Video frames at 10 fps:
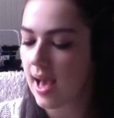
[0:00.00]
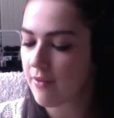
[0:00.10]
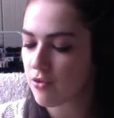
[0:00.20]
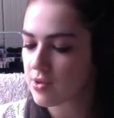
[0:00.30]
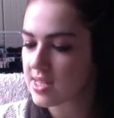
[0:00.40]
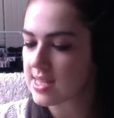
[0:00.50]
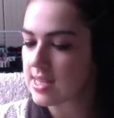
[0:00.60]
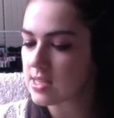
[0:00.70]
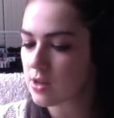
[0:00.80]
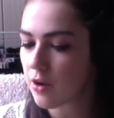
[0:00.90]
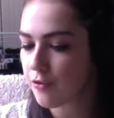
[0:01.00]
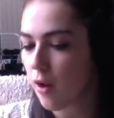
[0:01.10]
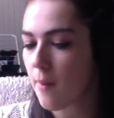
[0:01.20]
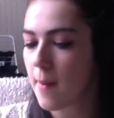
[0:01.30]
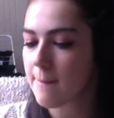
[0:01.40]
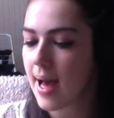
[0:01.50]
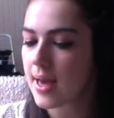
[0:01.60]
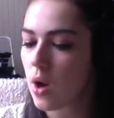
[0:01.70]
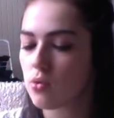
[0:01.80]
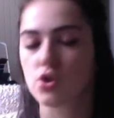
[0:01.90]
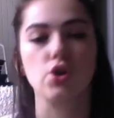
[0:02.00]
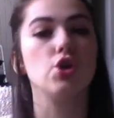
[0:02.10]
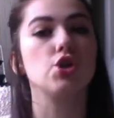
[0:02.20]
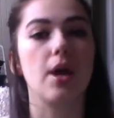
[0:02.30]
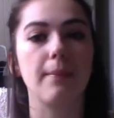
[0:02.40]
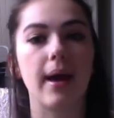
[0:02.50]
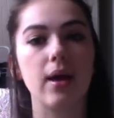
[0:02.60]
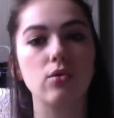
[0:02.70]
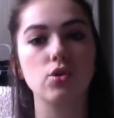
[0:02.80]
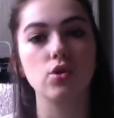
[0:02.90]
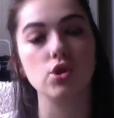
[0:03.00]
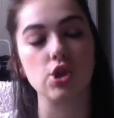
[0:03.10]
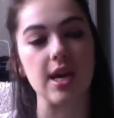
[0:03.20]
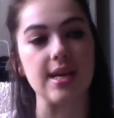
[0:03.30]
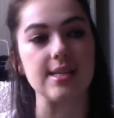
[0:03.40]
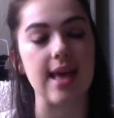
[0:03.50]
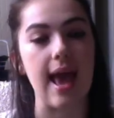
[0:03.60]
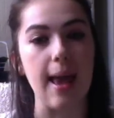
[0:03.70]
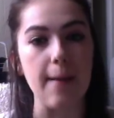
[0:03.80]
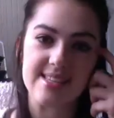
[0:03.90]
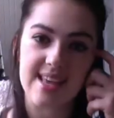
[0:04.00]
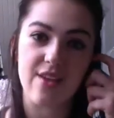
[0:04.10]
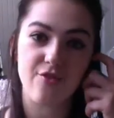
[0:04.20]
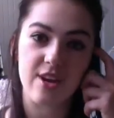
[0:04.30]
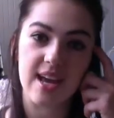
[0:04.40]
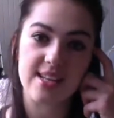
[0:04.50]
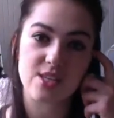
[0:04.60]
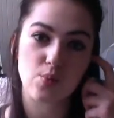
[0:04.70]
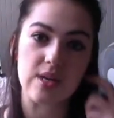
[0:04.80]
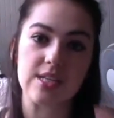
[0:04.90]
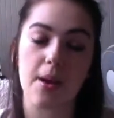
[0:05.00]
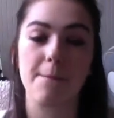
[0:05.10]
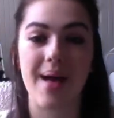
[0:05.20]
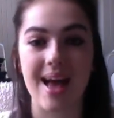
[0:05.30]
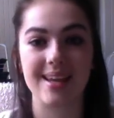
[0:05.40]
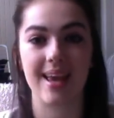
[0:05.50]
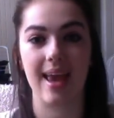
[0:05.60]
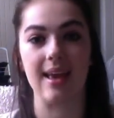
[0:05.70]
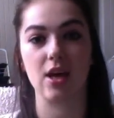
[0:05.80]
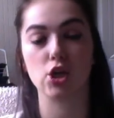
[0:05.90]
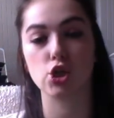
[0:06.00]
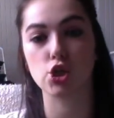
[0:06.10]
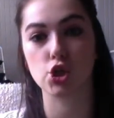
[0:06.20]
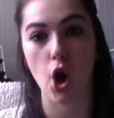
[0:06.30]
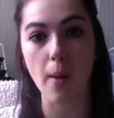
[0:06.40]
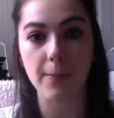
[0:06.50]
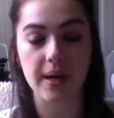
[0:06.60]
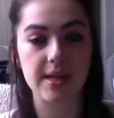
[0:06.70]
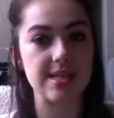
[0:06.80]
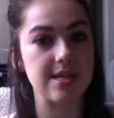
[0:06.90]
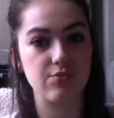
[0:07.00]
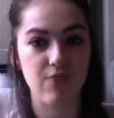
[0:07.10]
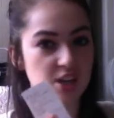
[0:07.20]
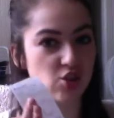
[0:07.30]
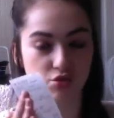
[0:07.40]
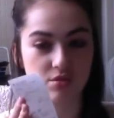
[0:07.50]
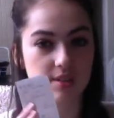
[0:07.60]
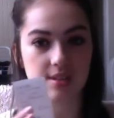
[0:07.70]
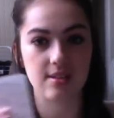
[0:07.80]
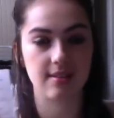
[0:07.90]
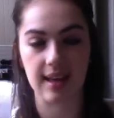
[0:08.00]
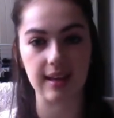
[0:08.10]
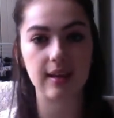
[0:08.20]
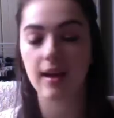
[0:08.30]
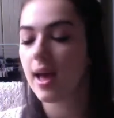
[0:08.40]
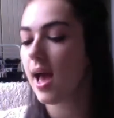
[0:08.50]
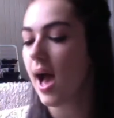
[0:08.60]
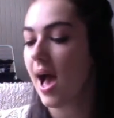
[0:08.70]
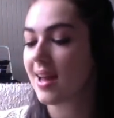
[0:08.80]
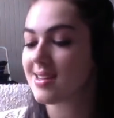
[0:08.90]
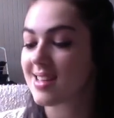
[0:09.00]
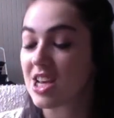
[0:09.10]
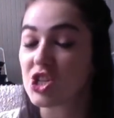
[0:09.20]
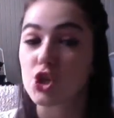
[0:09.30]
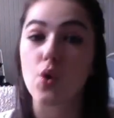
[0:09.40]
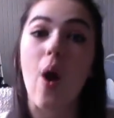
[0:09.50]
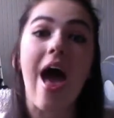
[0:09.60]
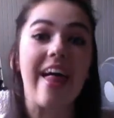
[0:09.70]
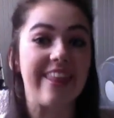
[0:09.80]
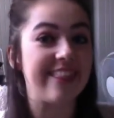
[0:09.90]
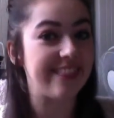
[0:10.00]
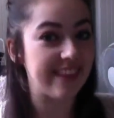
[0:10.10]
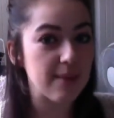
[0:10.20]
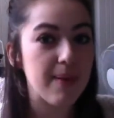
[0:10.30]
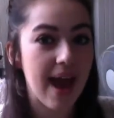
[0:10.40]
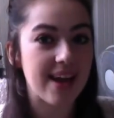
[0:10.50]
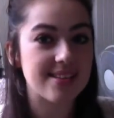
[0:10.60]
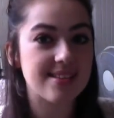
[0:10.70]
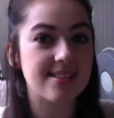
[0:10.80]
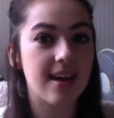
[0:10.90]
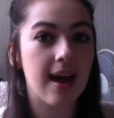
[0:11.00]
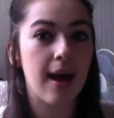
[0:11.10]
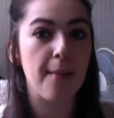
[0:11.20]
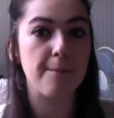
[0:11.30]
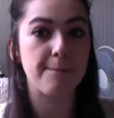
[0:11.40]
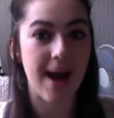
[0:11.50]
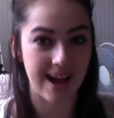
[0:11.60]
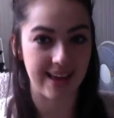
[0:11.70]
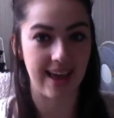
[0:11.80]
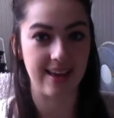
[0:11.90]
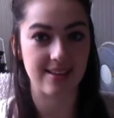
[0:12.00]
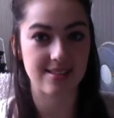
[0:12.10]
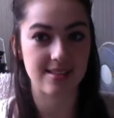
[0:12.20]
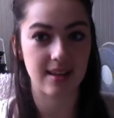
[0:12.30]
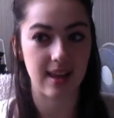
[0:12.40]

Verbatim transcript: I have a receipt from My Old Dutch, and My Old Dutch is a savoury and sweet pancake shop, restaurant thing, and they do the best pancakes.